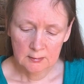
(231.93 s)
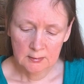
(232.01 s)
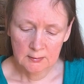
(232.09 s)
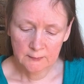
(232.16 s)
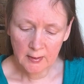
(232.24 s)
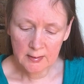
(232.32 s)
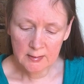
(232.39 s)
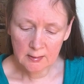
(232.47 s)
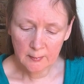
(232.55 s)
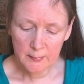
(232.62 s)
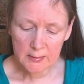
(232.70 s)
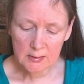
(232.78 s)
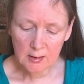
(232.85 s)
Dividing
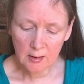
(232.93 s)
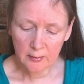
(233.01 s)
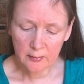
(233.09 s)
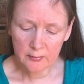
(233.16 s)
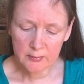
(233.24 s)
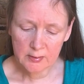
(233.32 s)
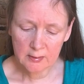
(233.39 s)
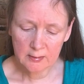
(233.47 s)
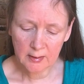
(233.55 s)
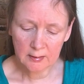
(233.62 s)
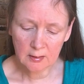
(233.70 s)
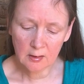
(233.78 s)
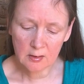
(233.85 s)
up his clothes,
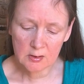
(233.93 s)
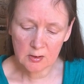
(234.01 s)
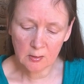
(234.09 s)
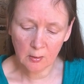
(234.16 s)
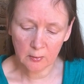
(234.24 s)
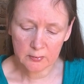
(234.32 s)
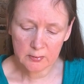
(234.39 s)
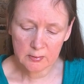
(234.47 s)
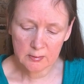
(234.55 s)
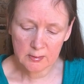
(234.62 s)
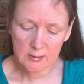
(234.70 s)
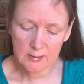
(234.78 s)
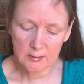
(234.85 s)
they cast lots
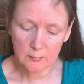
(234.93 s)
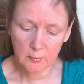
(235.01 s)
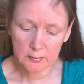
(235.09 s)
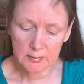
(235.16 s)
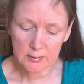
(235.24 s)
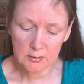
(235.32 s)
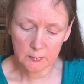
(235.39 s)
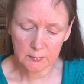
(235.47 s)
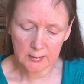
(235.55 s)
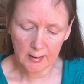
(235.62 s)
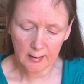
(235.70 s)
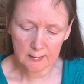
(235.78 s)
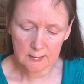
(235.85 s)
to see what each would
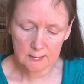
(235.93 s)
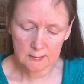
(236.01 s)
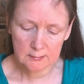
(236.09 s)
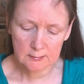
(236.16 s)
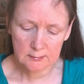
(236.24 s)
get.